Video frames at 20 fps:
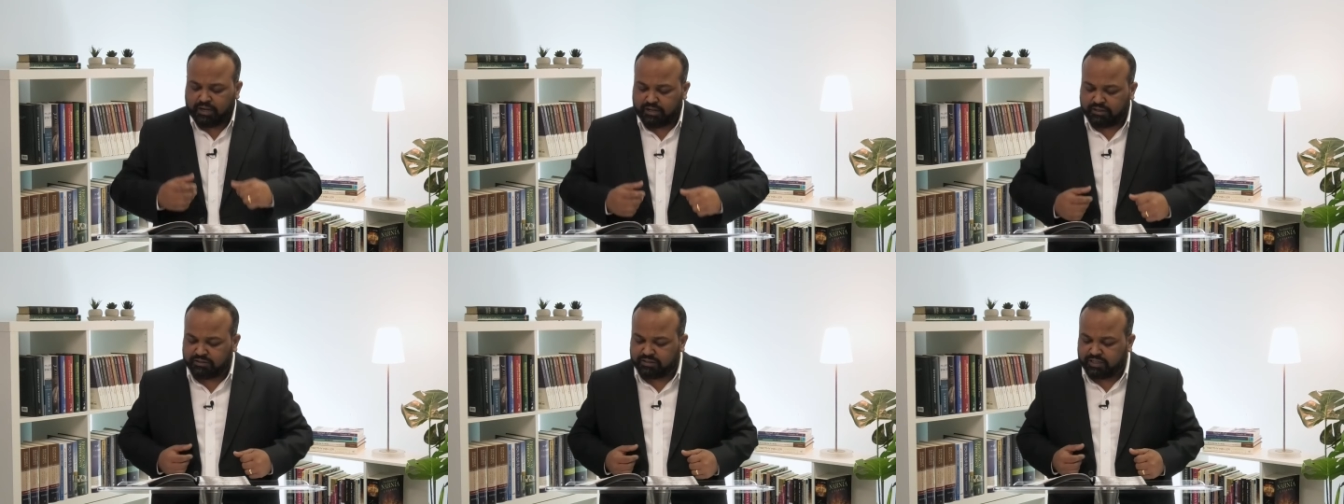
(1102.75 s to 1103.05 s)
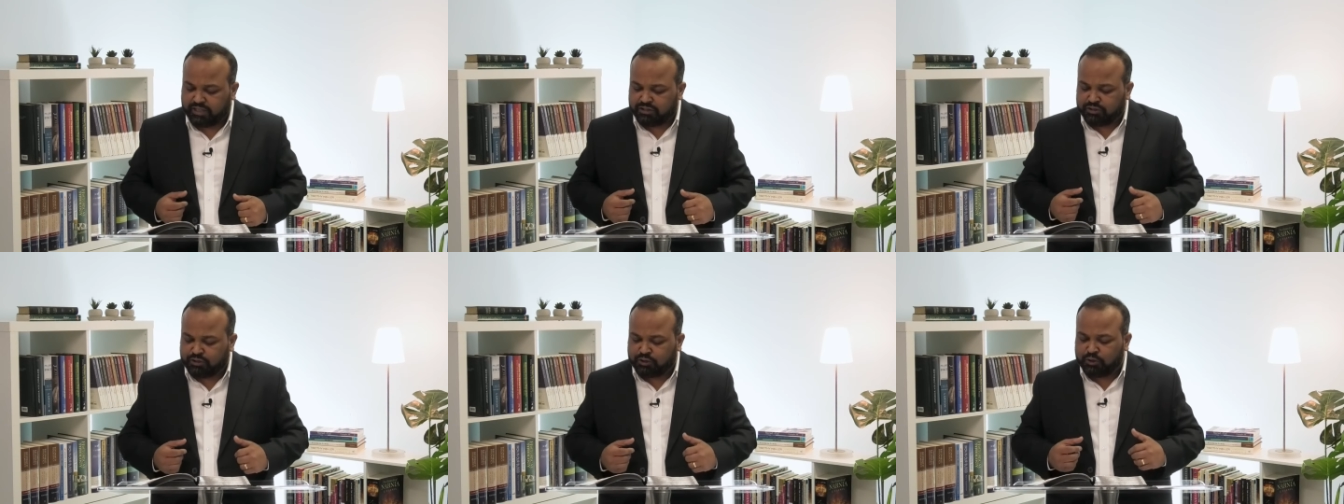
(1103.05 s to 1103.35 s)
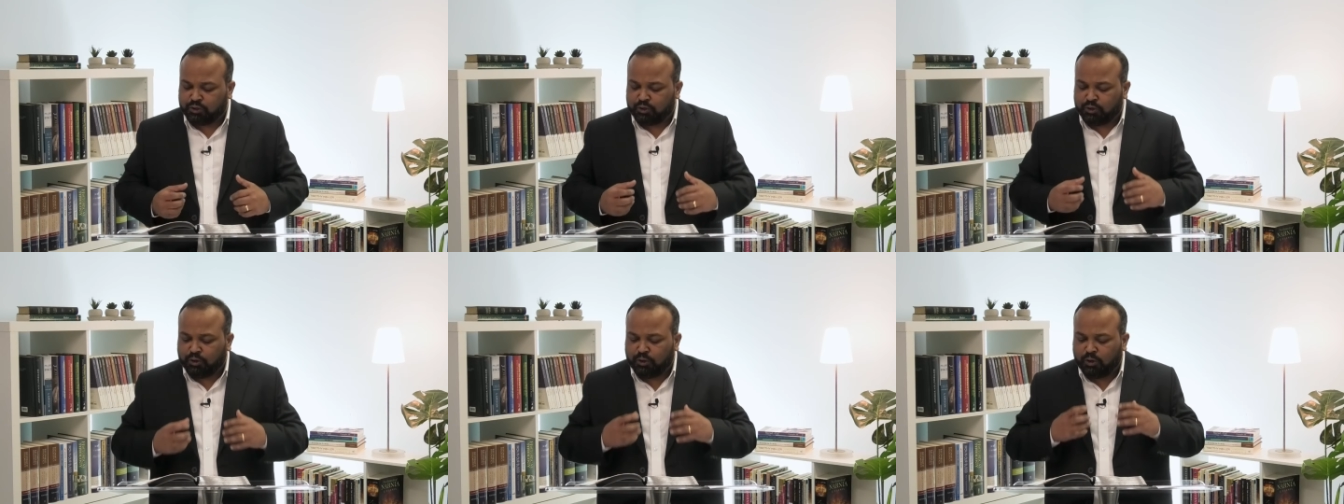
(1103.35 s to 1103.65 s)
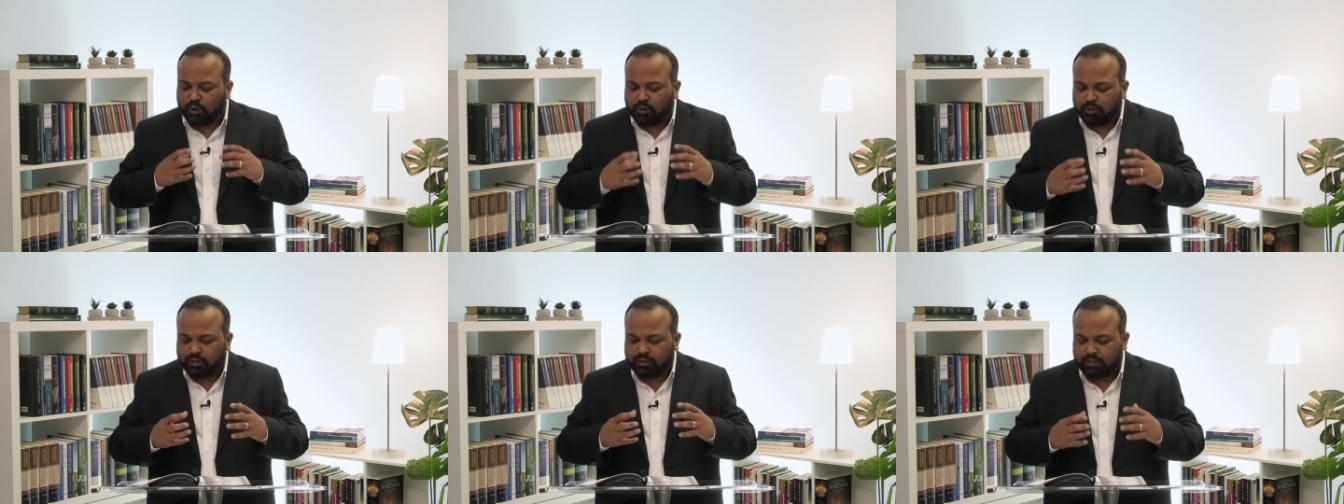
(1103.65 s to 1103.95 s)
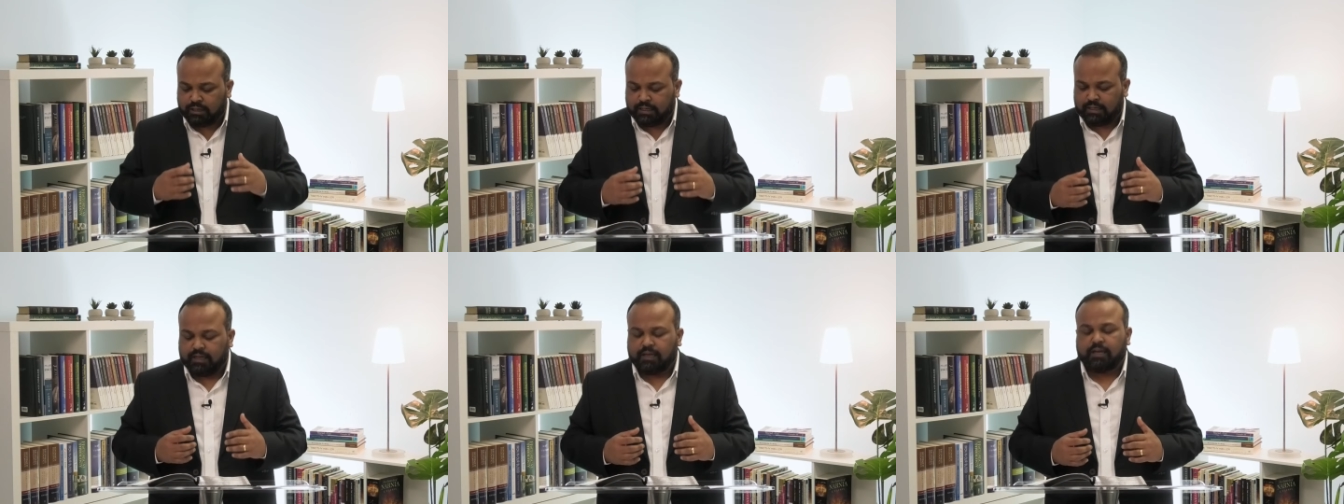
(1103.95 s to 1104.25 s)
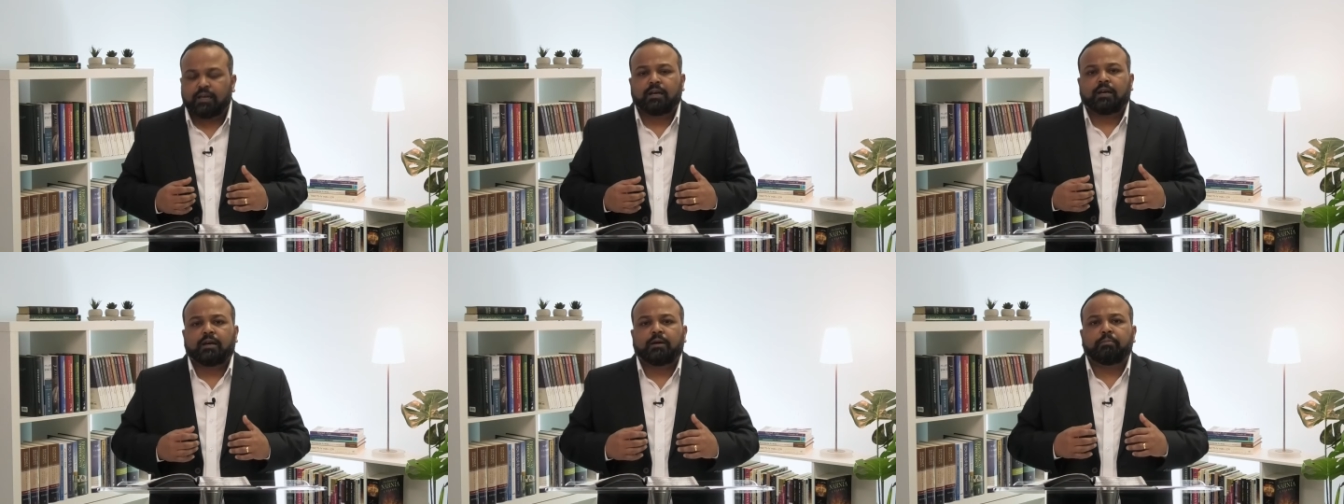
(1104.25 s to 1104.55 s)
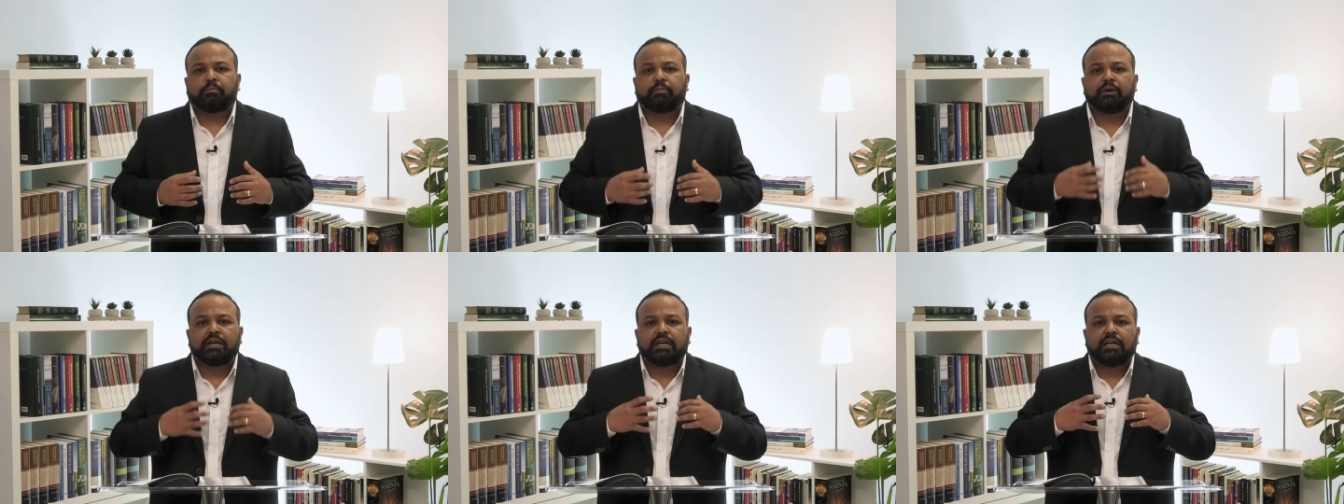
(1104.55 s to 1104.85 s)
He says, Do not
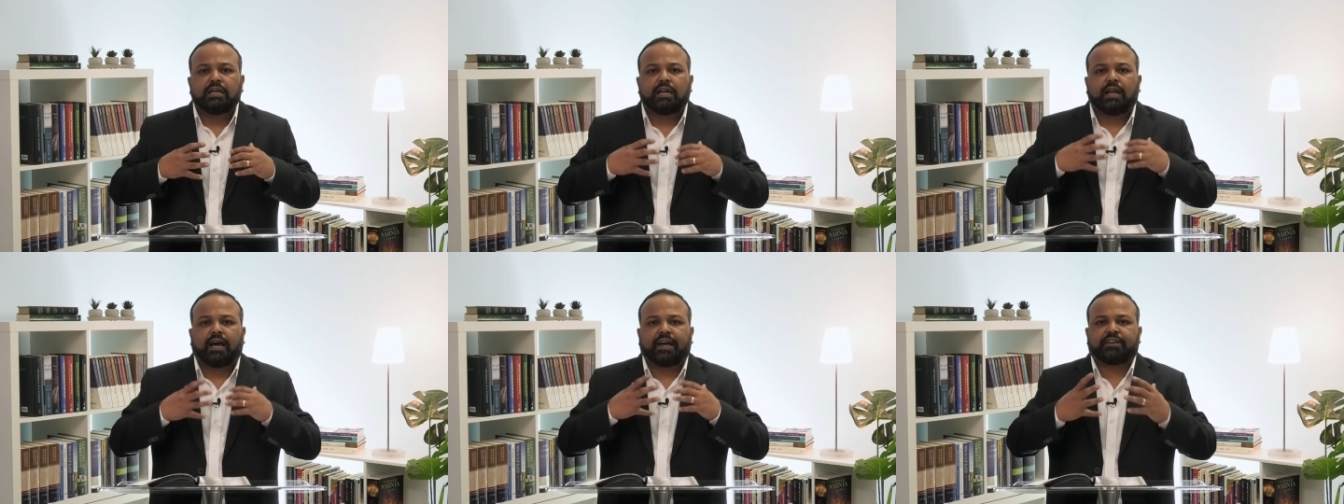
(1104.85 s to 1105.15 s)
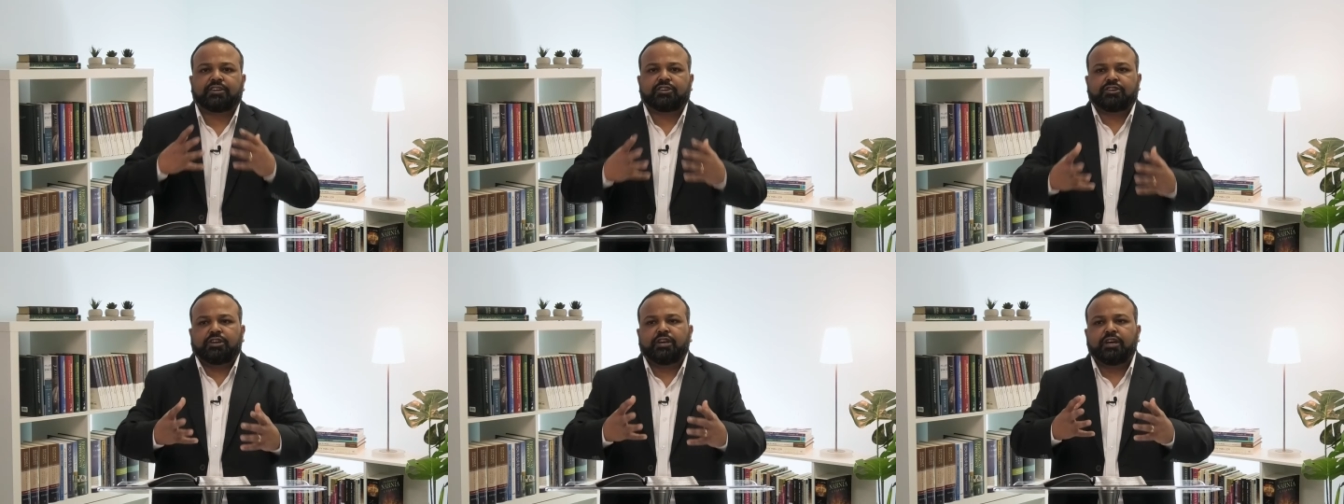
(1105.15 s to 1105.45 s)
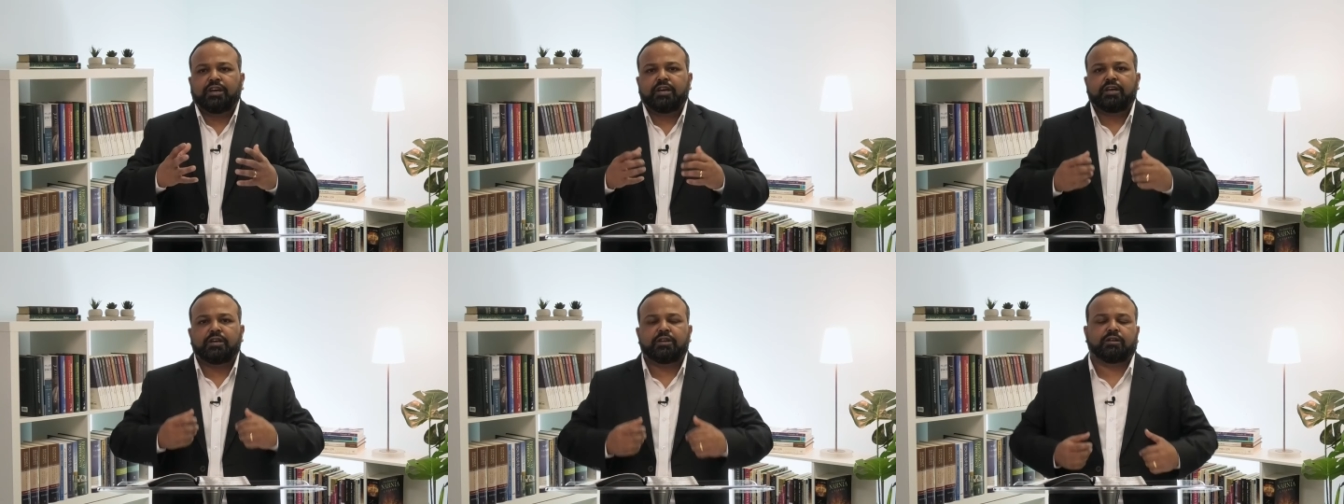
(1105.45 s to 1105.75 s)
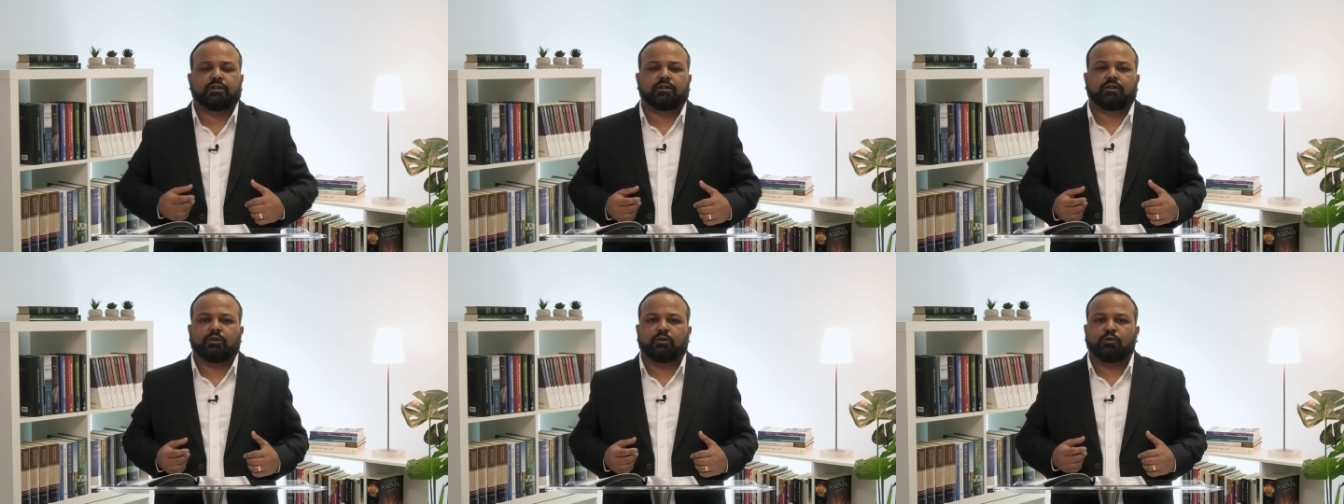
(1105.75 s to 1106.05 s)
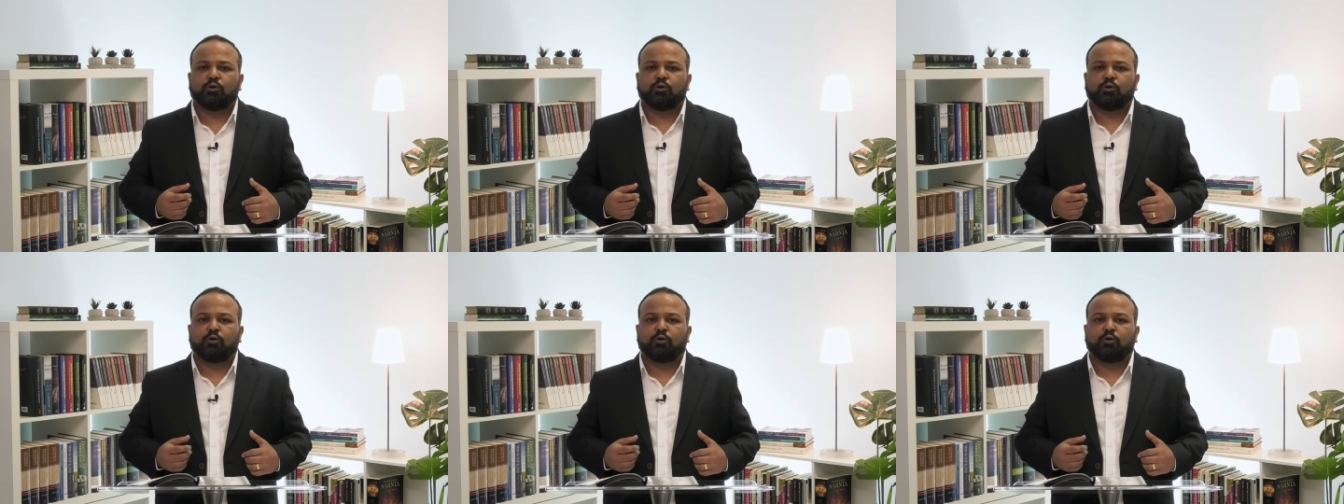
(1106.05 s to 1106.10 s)
be like Cain,